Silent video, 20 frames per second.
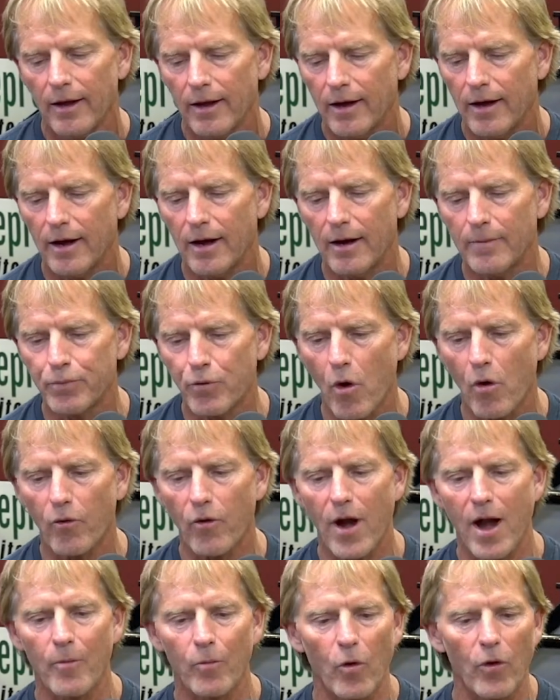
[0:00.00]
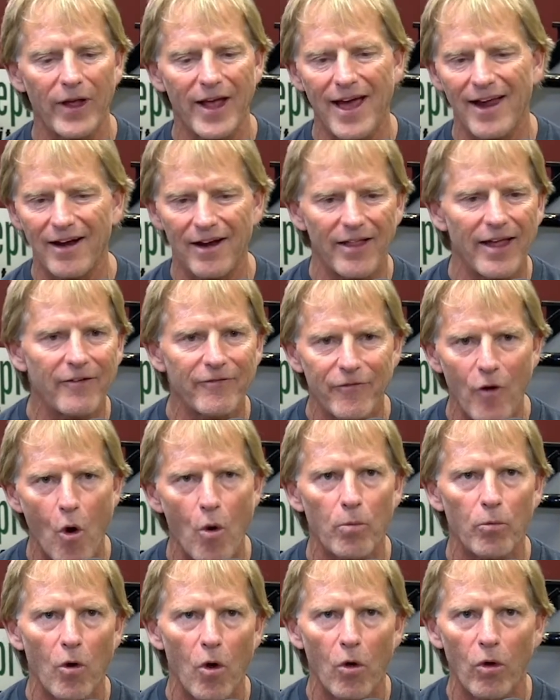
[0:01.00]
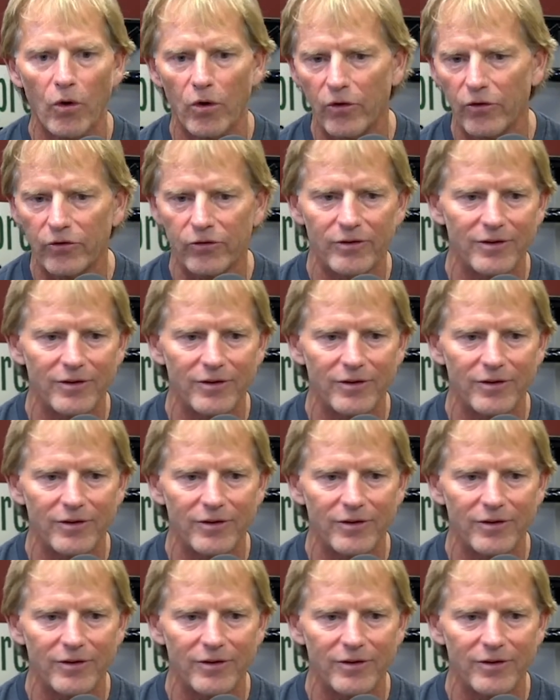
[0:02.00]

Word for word: uh, program, rolling out on like foam rollers